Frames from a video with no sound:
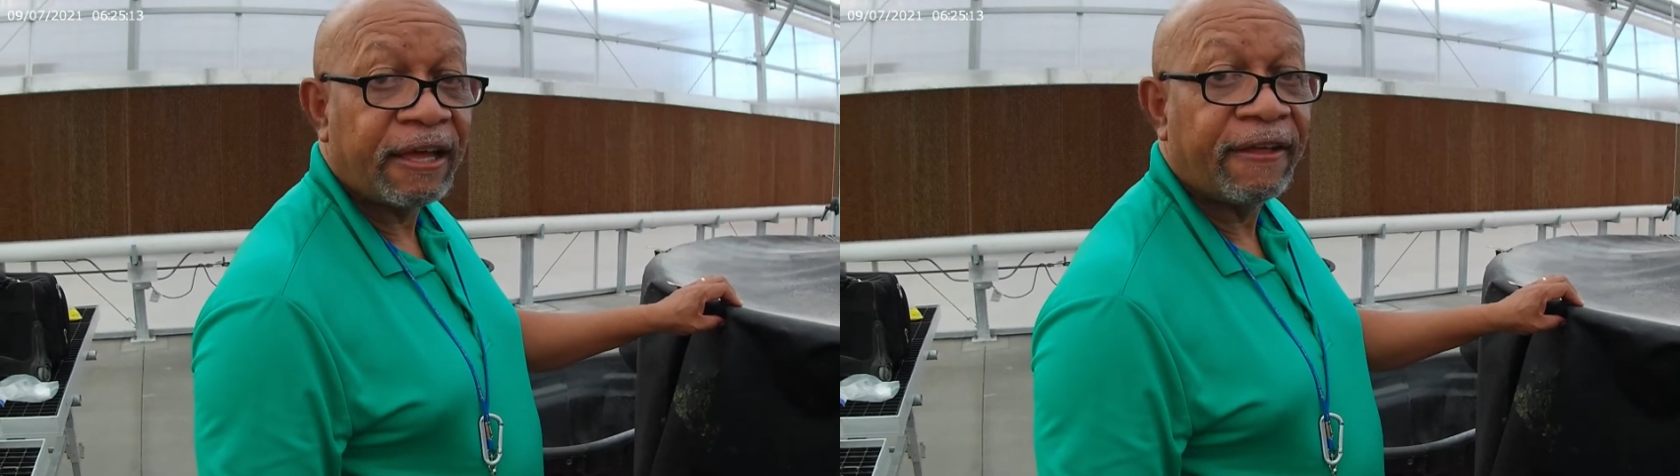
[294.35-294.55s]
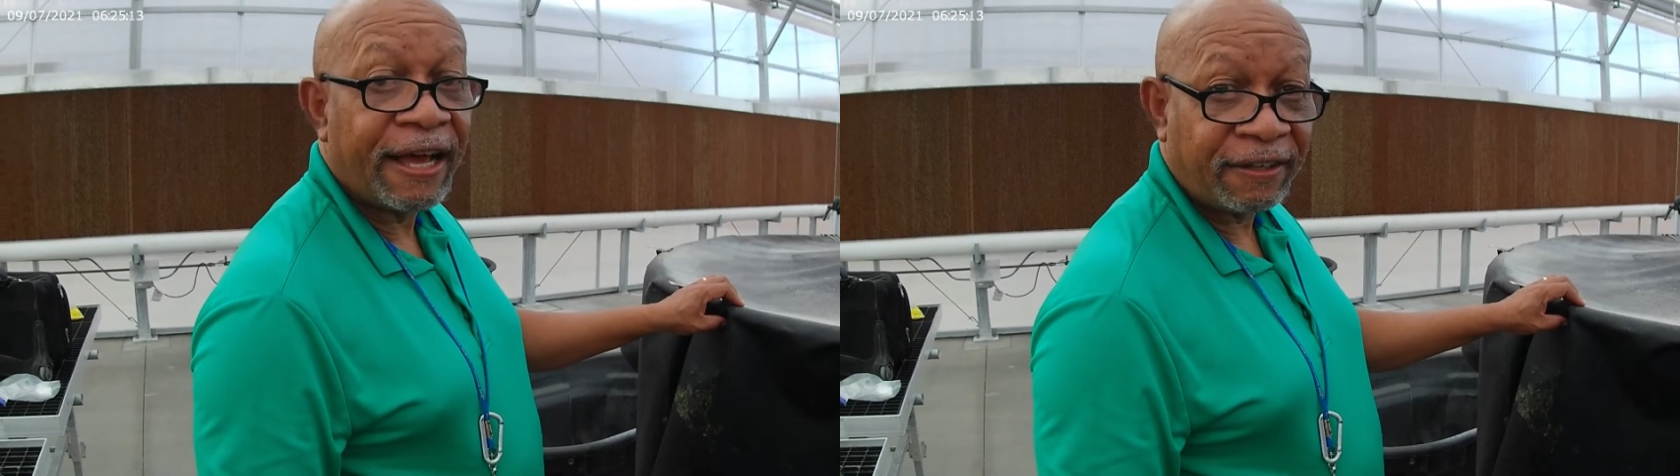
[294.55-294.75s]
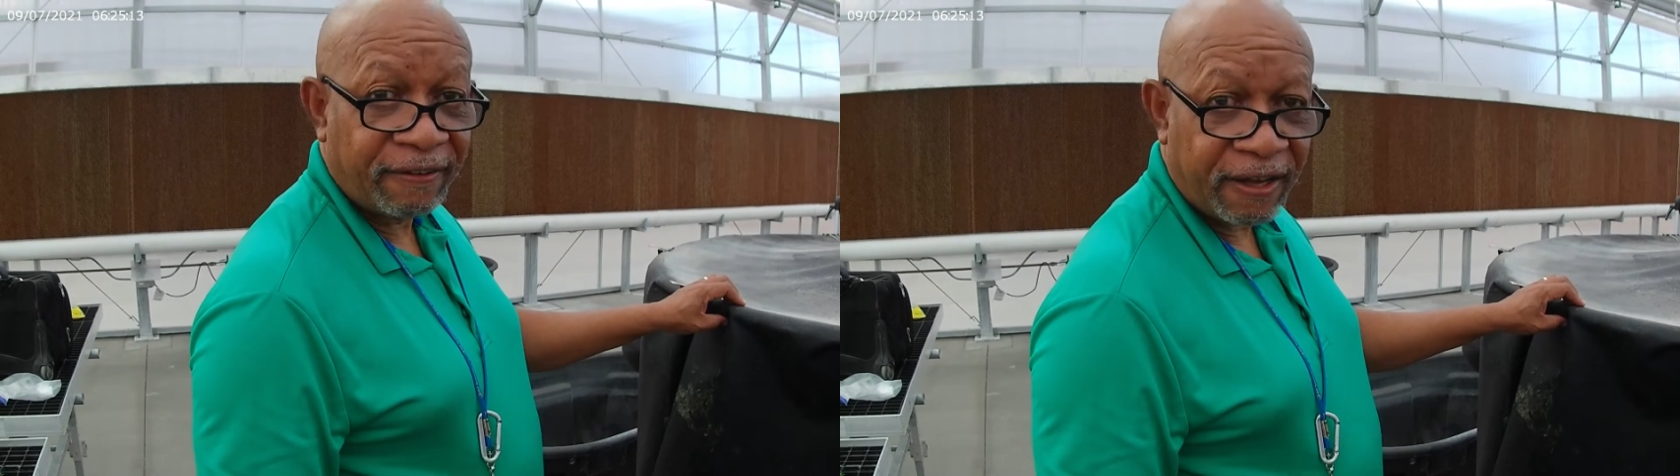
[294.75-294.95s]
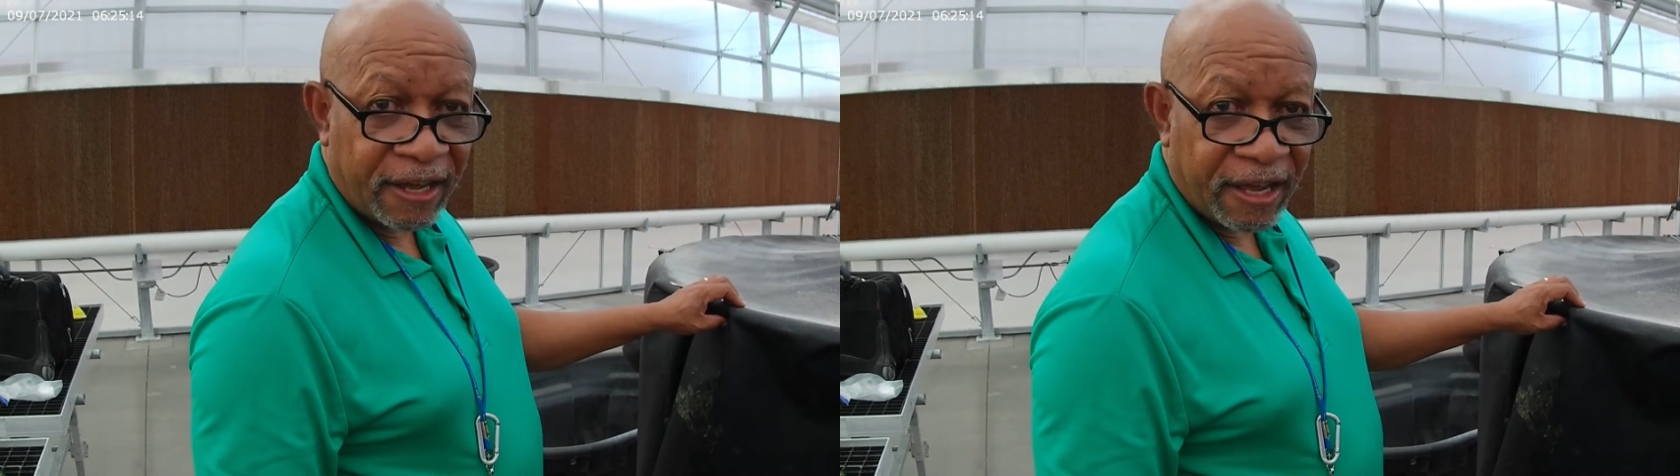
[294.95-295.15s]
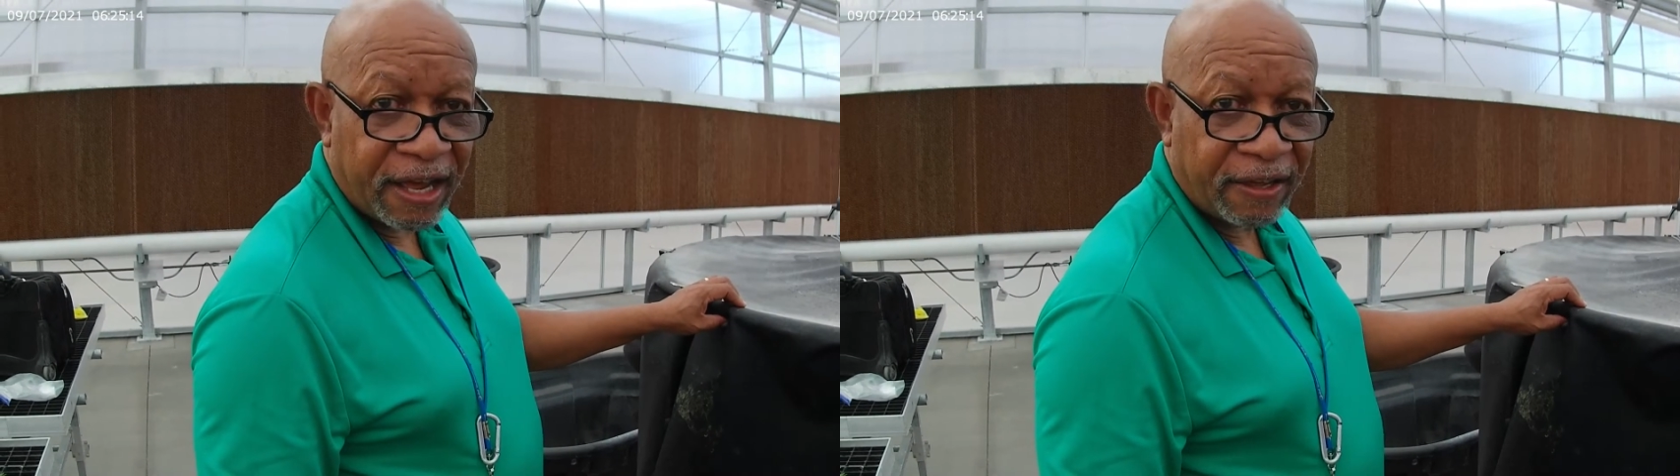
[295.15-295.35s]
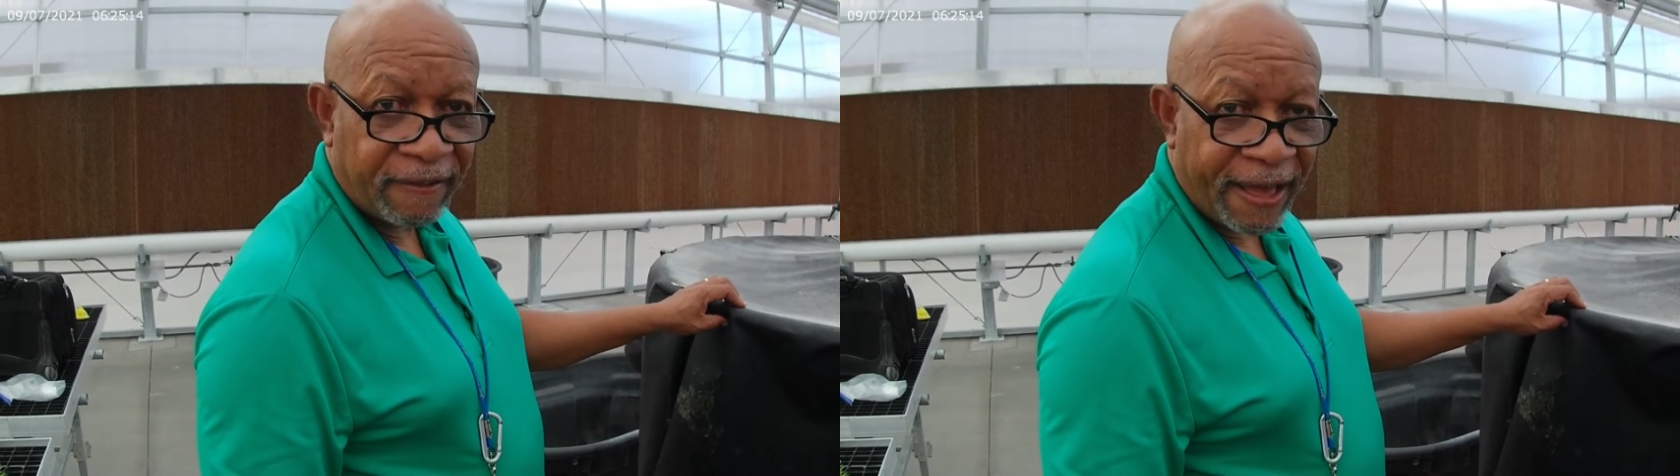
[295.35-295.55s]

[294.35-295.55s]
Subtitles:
effort because you can keep